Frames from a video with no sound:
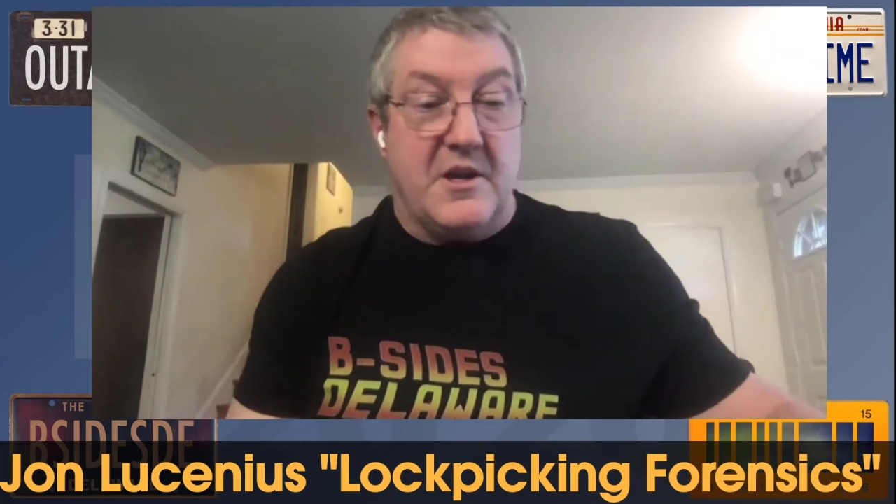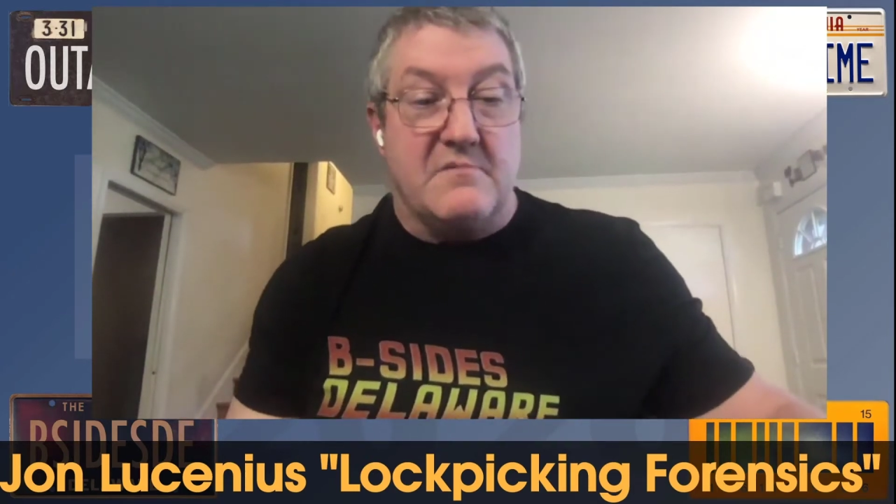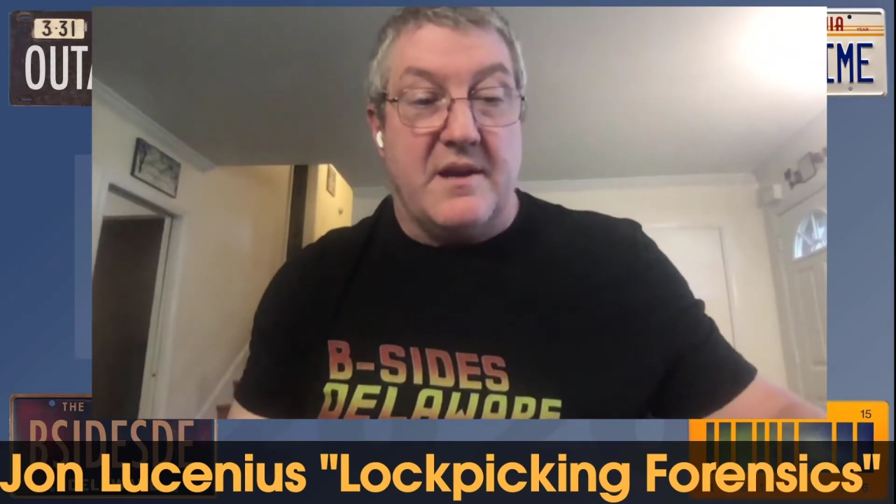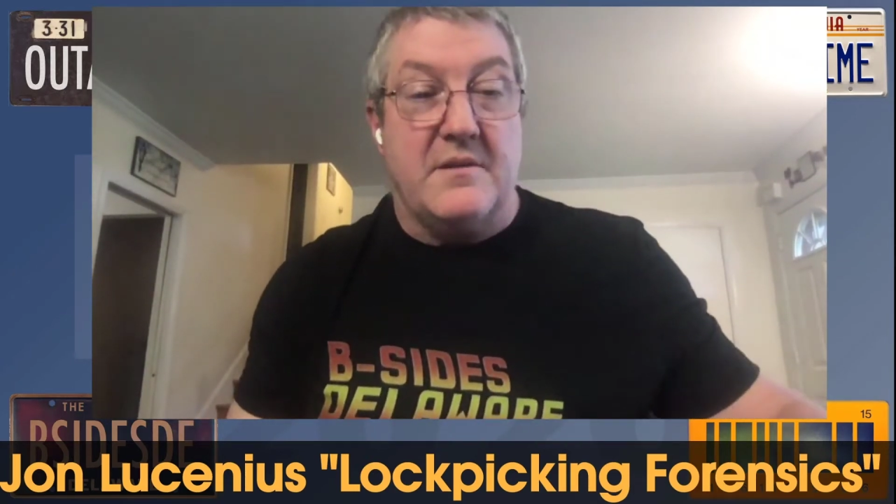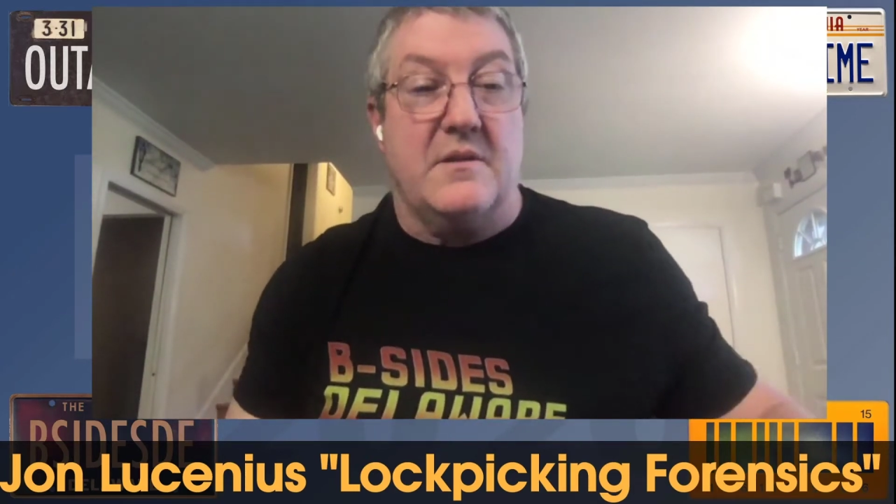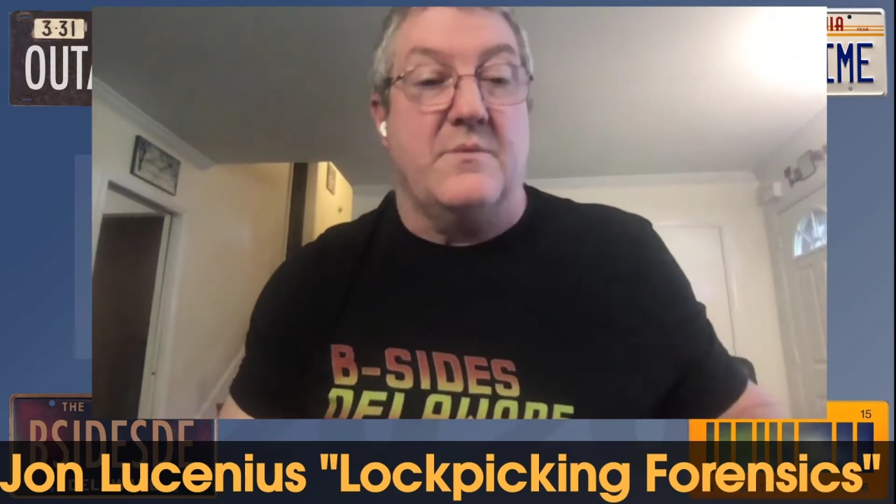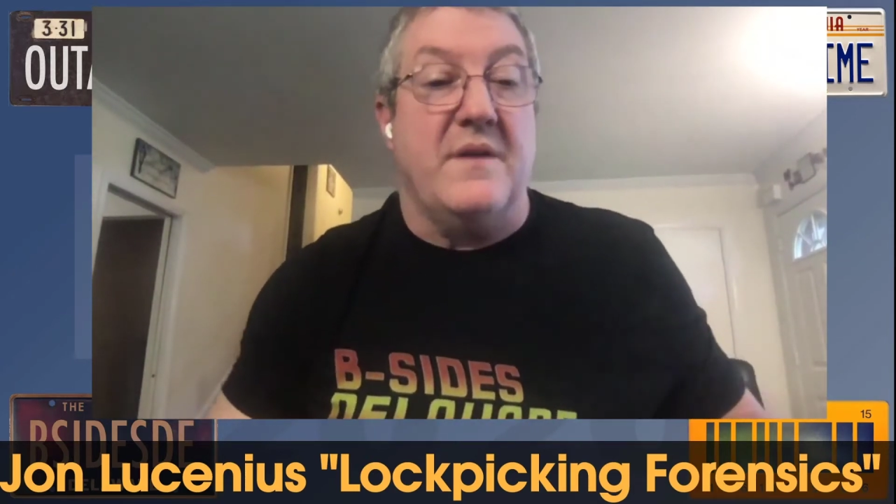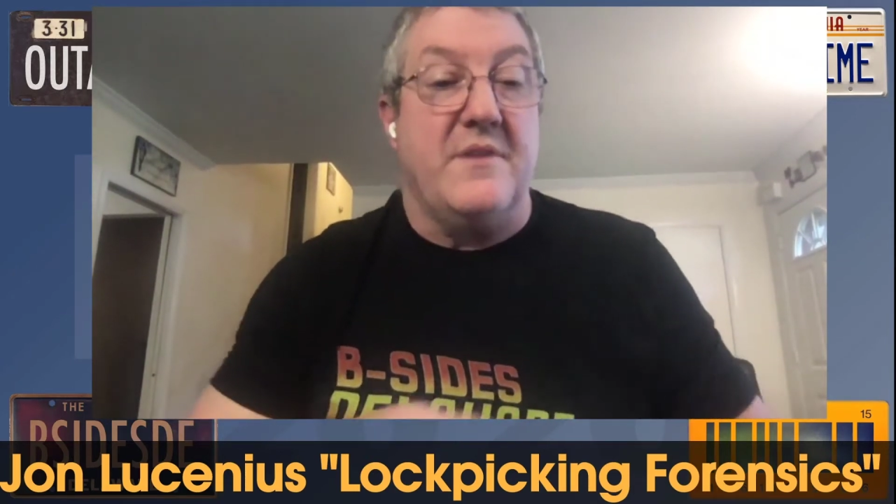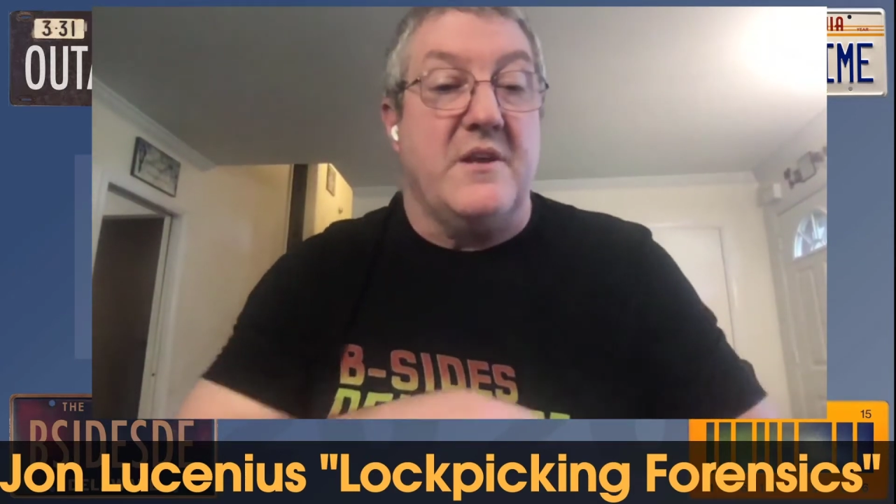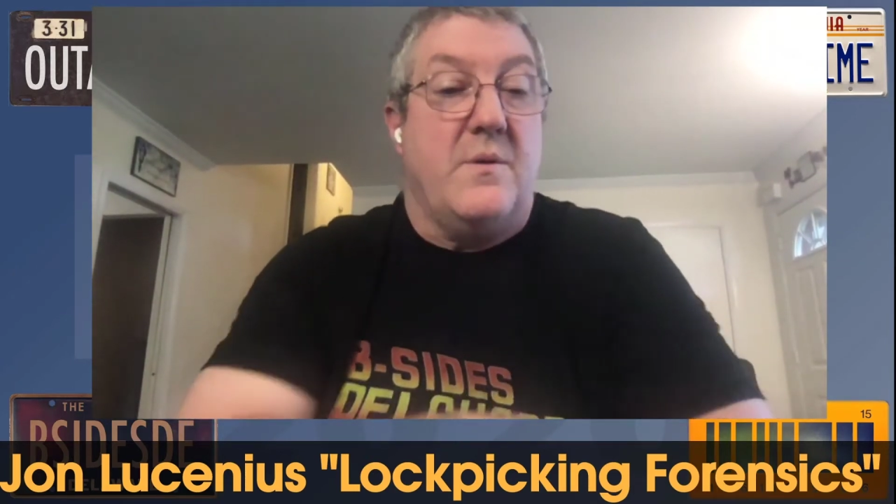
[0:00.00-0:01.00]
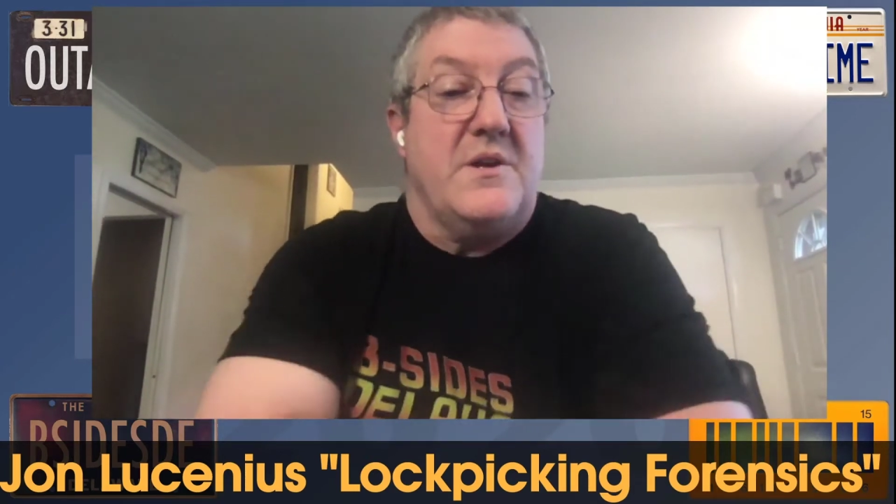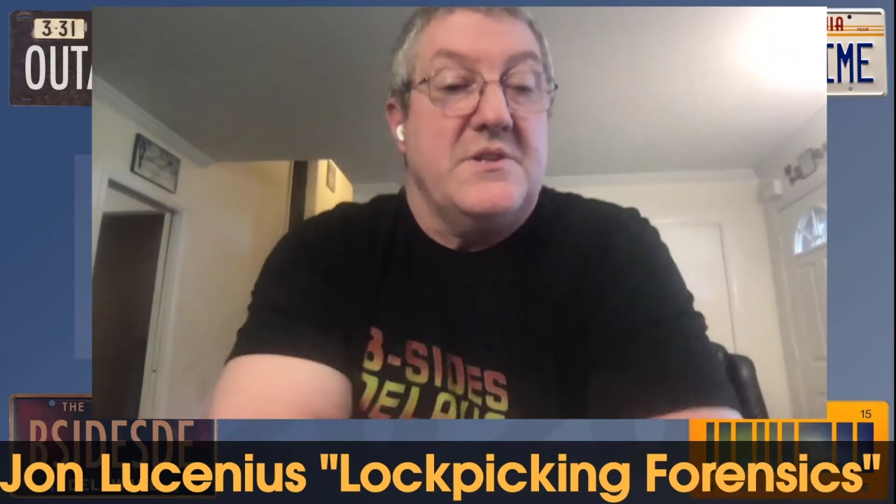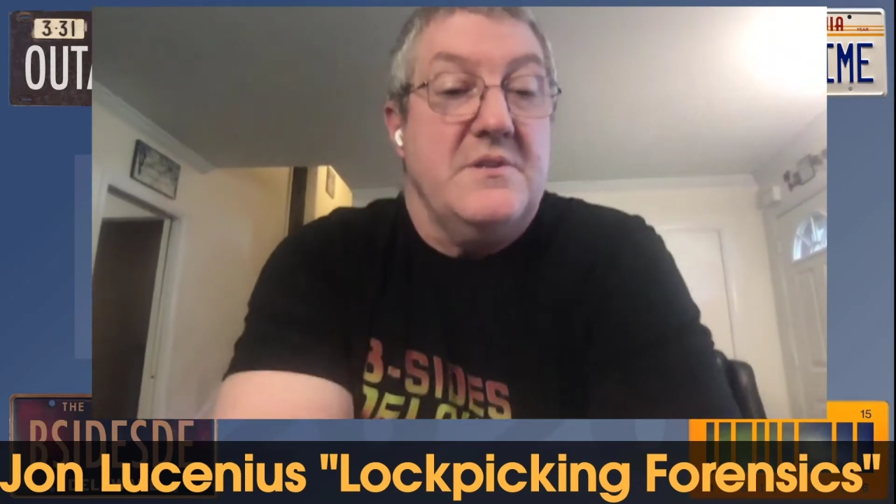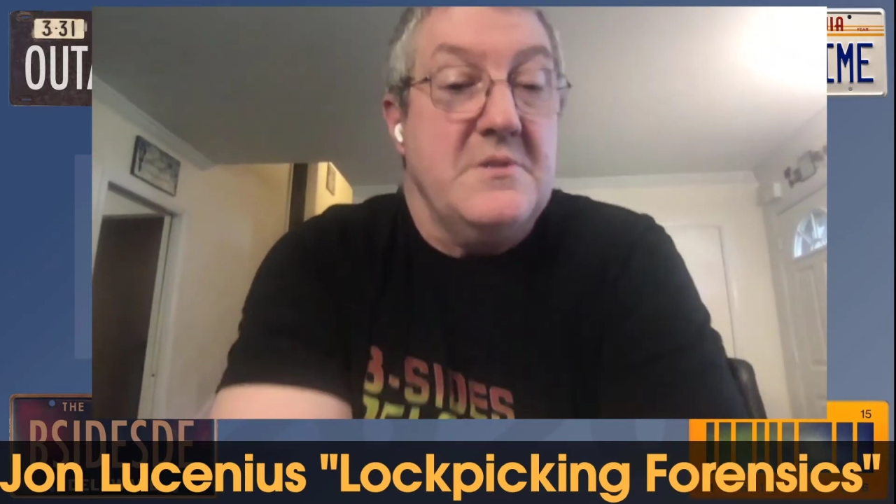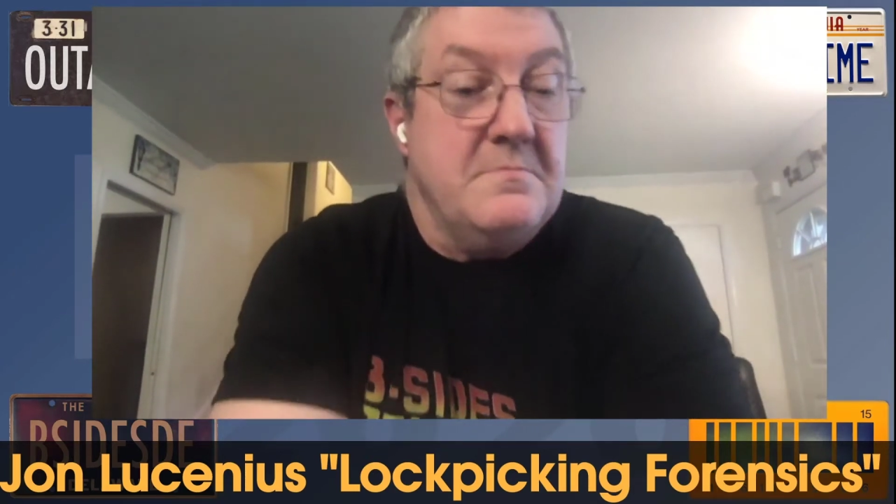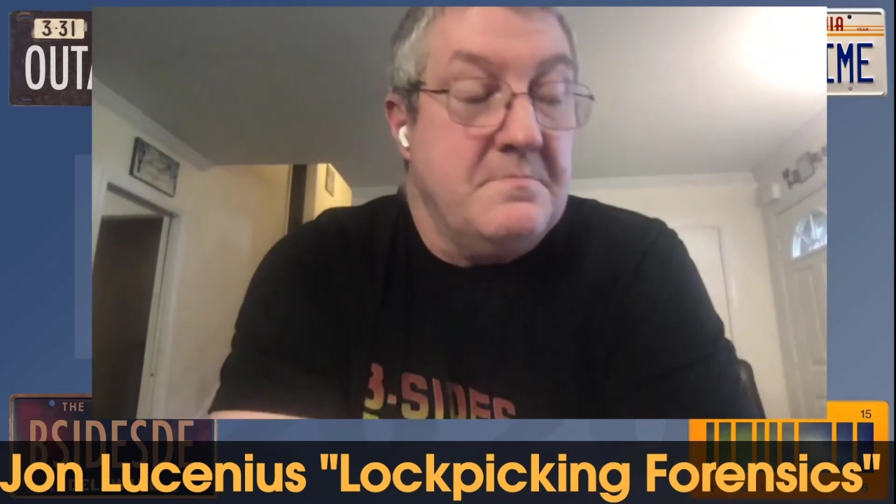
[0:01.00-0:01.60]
Rando, do we have any questions?